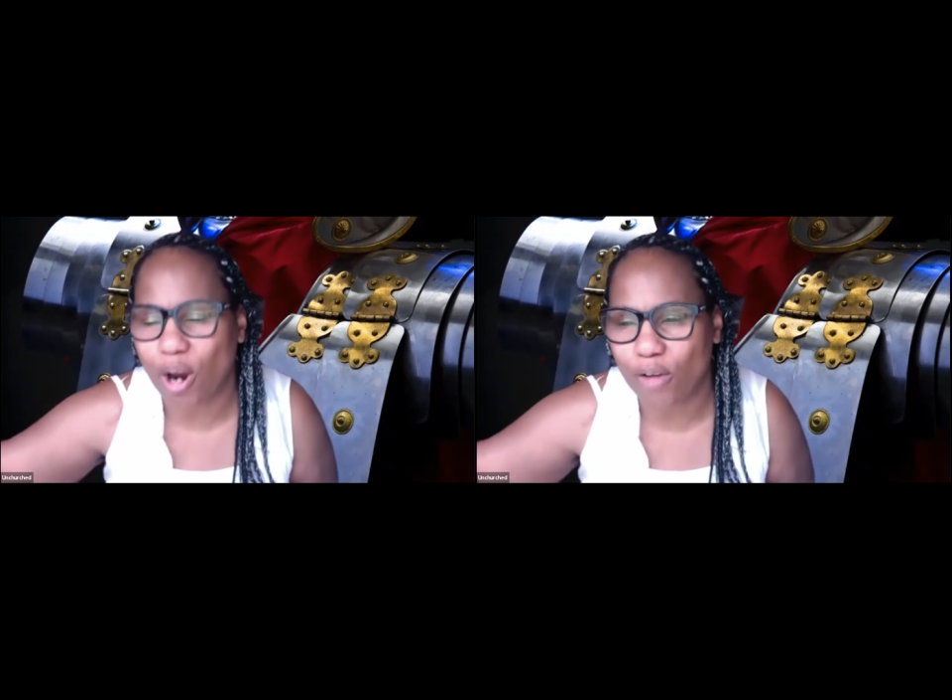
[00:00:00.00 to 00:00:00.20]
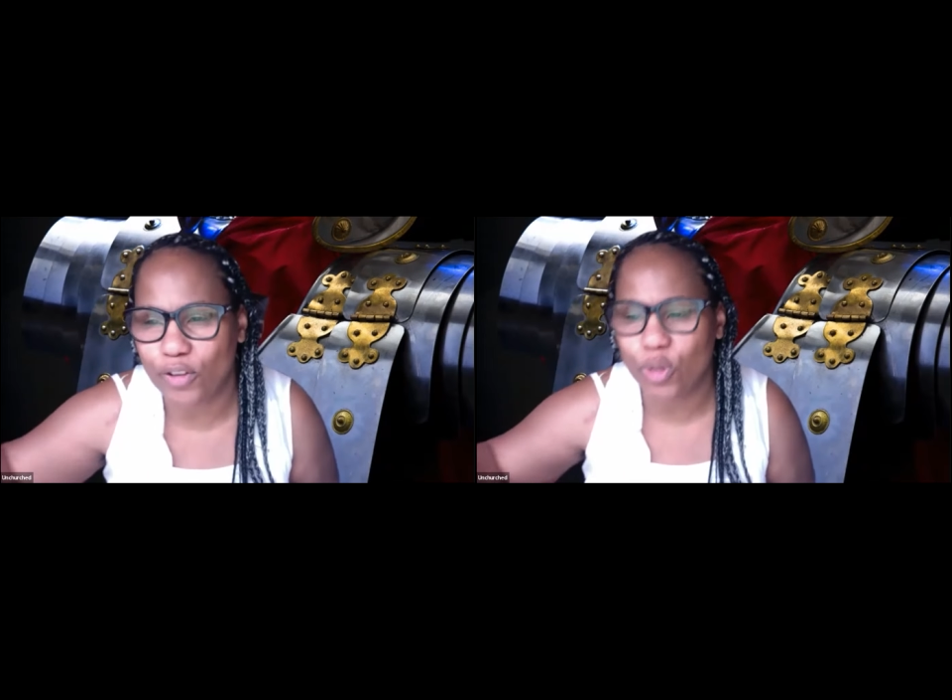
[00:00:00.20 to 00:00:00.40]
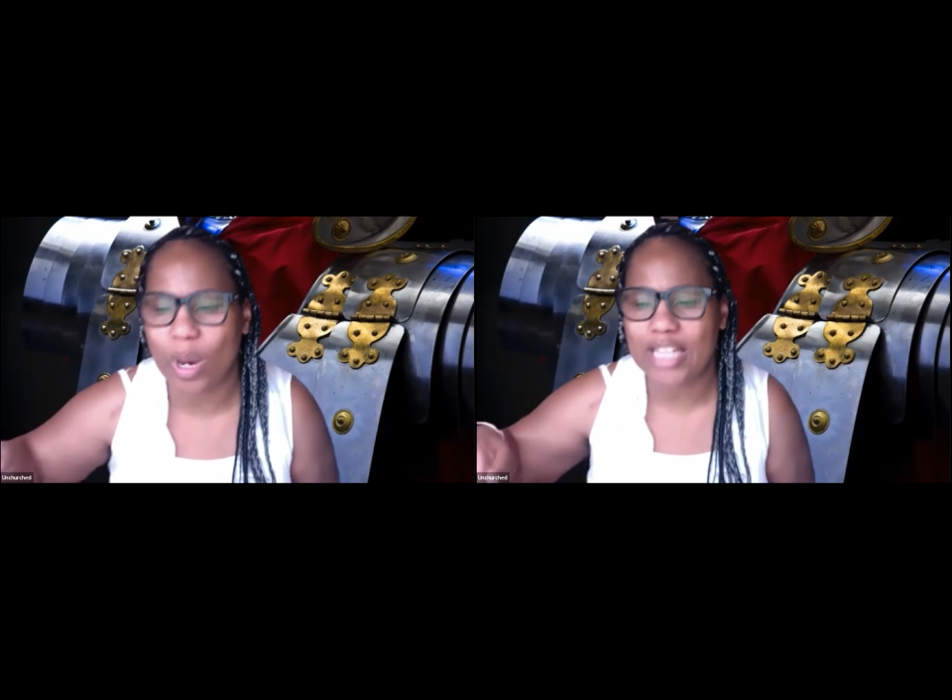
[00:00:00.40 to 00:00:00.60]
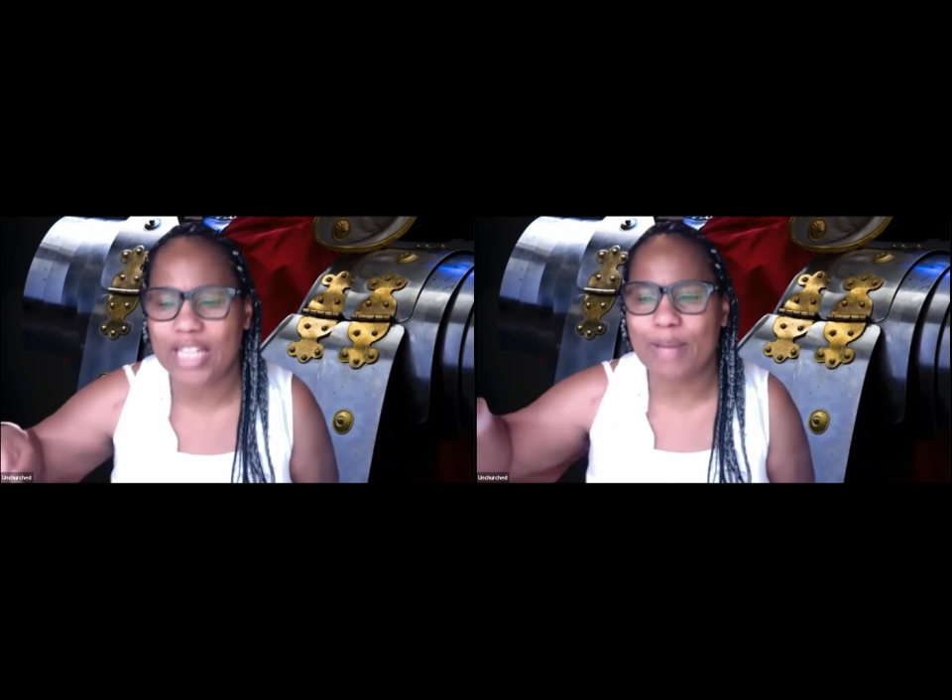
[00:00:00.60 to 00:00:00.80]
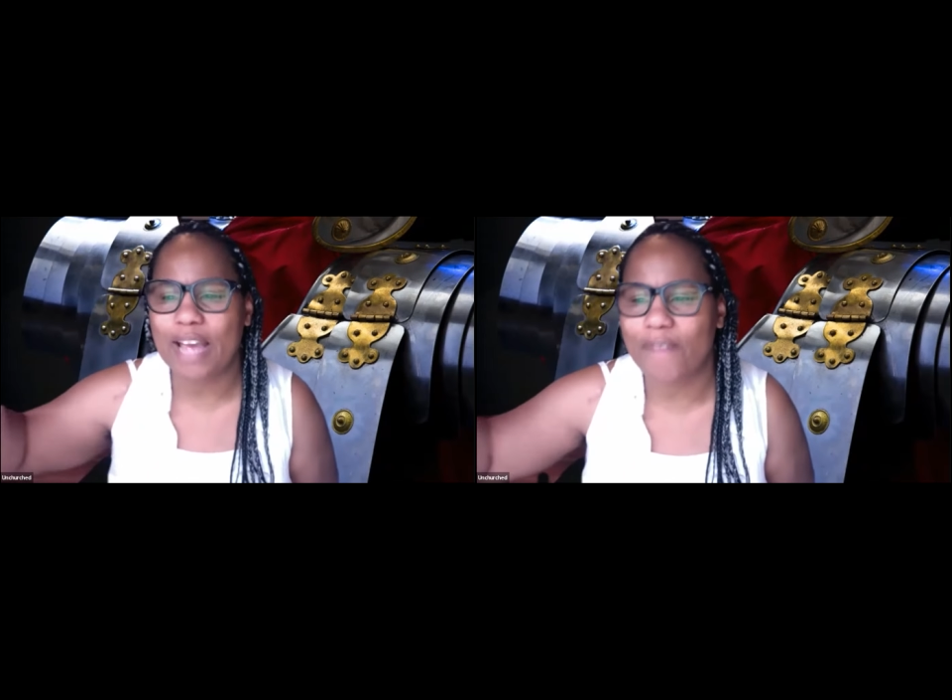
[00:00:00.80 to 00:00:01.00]
of you as
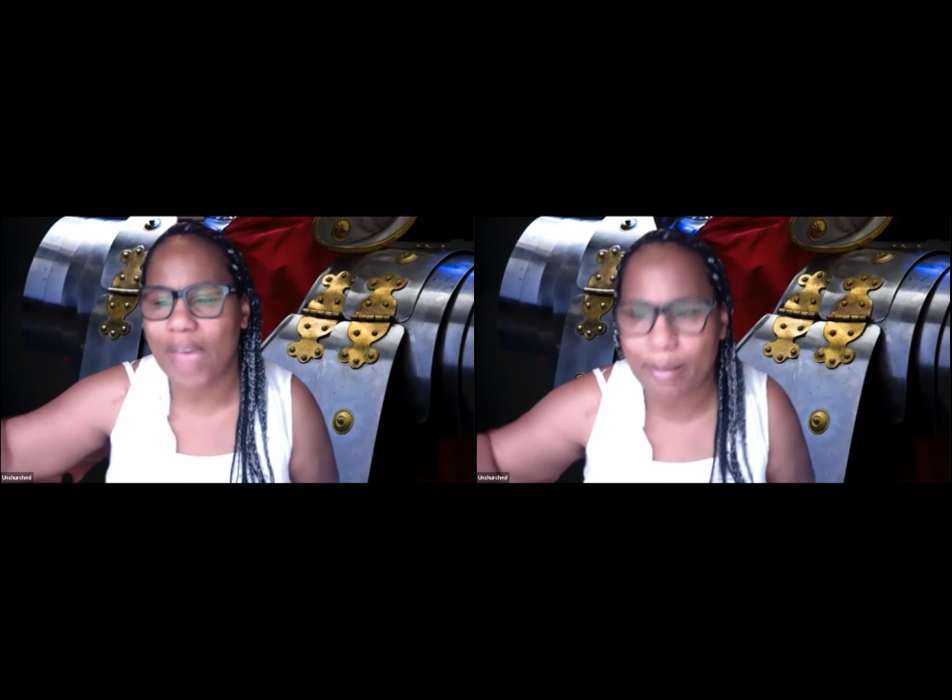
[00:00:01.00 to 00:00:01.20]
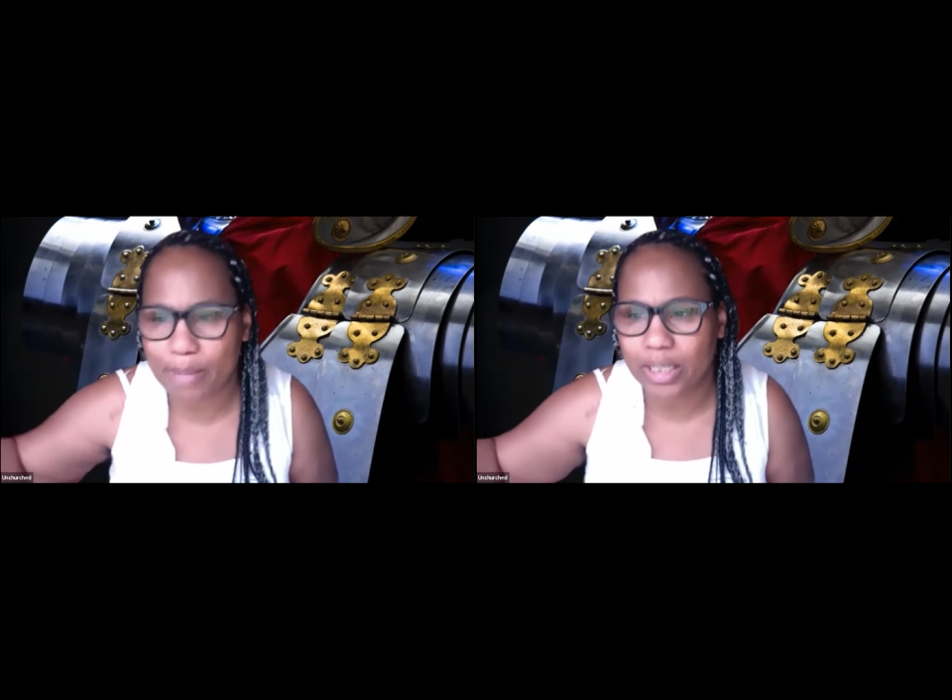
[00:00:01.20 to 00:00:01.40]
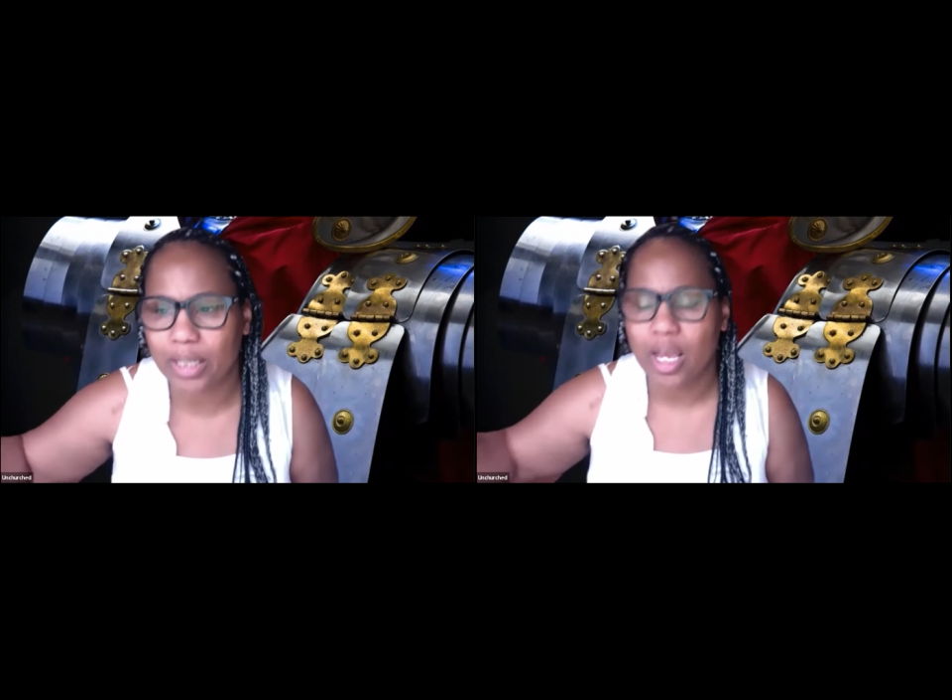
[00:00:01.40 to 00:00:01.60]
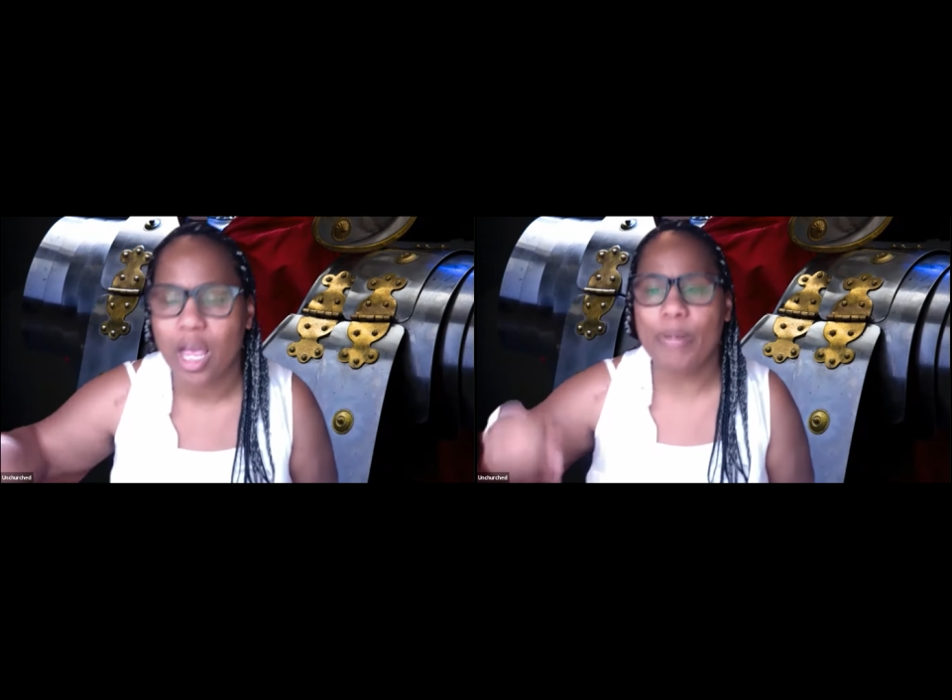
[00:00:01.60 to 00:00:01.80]
my family.